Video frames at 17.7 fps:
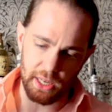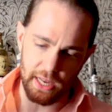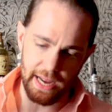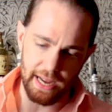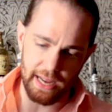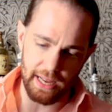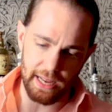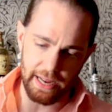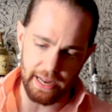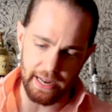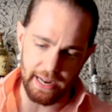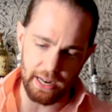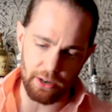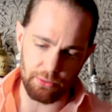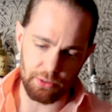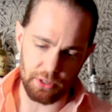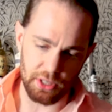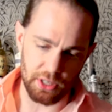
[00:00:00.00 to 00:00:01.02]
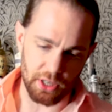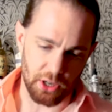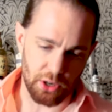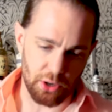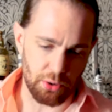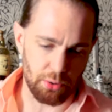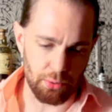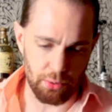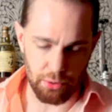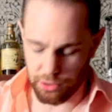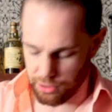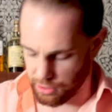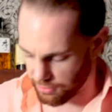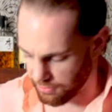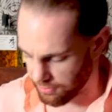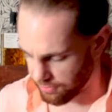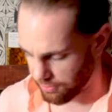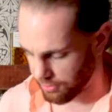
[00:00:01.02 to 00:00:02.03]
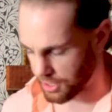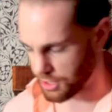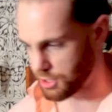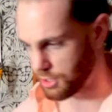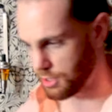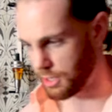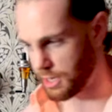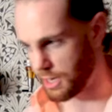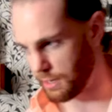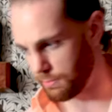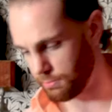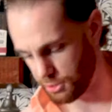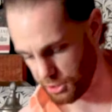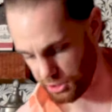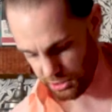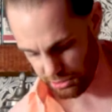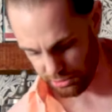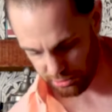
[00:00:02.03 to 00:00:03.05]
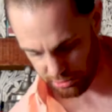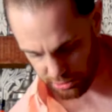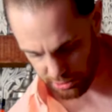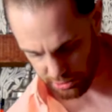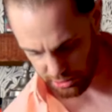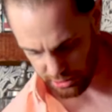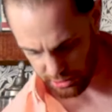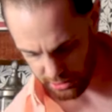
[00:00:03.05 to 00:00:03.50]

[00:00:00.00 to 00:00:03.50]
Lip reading: an 1.25 ounces of fresh lime juice